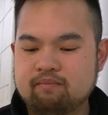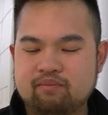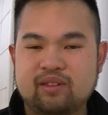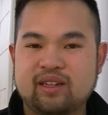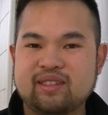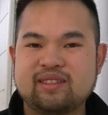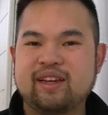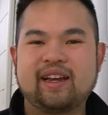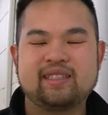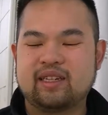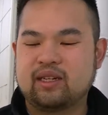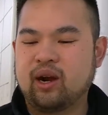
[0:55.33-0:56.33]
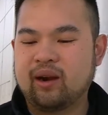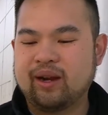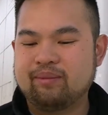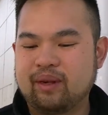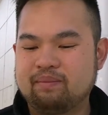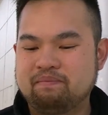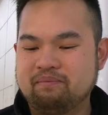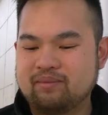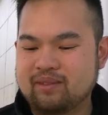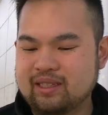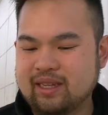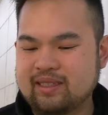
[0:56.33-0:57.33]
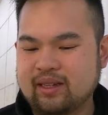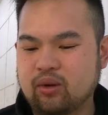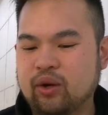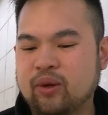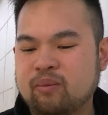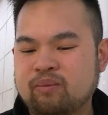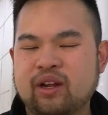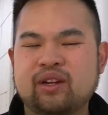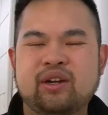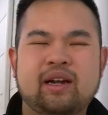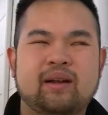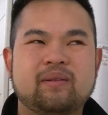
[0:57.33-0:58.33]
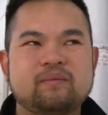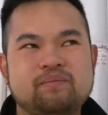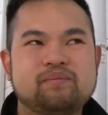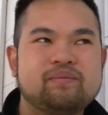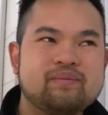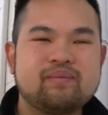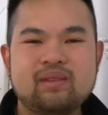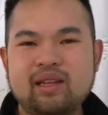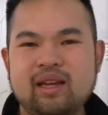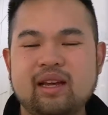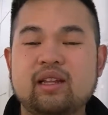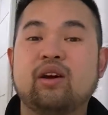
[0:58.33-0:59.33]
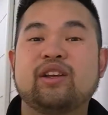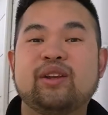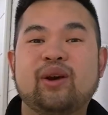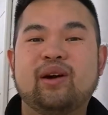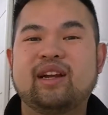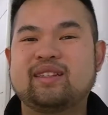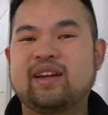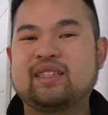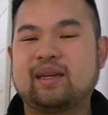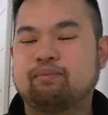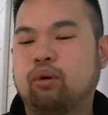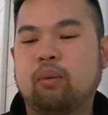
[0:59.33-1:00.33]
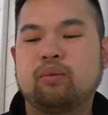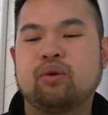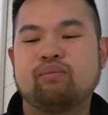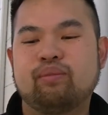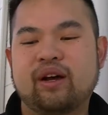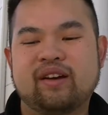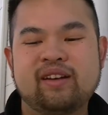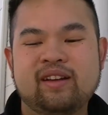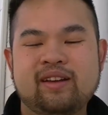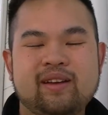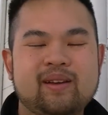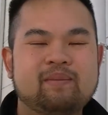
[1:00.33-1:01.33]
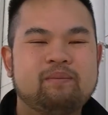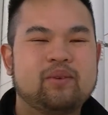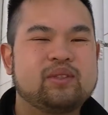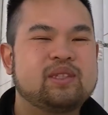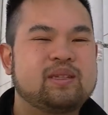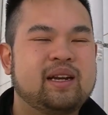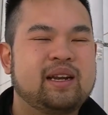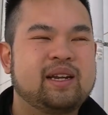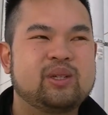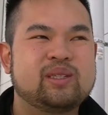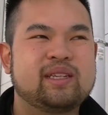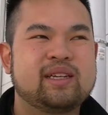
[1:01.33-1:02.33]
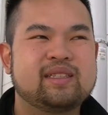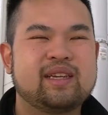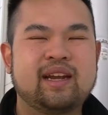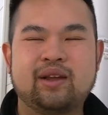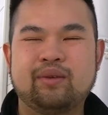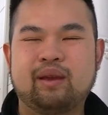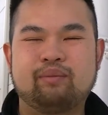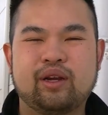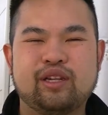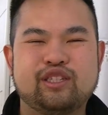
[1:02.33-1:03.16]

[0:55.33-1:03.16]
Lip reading: Doesn't taste like curry, but this tastes like oil. I don't know how. Oh, you know what? It tastes like popcorn butter, which is kind of interesting. Is that how you make butter